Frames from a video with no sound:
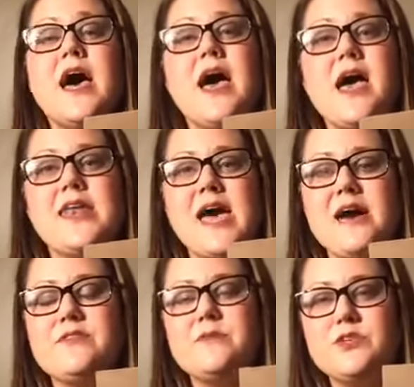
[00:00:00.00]
And
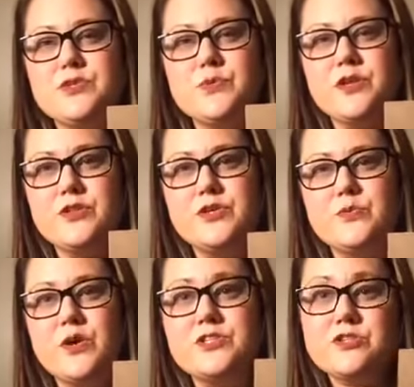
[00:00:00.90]
have them use one of those
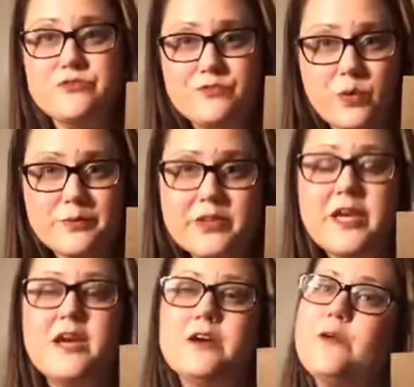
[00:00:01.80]
words to
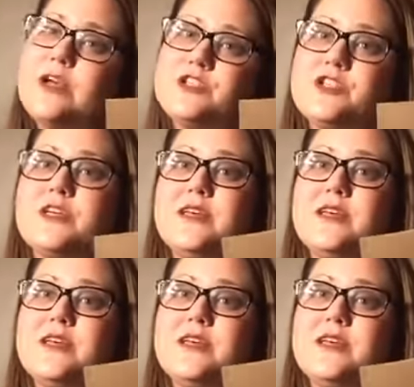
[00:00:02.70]
formulate a question,